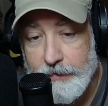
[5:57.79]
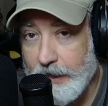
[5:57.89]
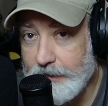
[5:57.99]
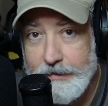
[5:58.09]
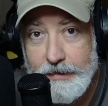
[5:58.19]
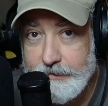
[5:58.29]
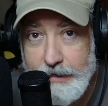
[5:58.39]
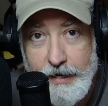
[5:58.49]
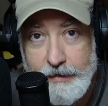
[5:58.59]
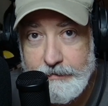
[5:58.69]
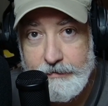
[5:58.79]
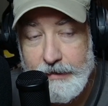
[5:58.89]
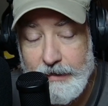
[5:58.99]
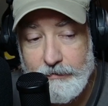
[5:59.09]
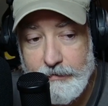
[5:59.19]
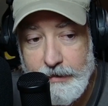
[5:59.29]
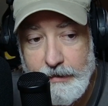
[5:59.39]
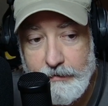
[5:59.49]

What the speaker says: It does not, I don't think,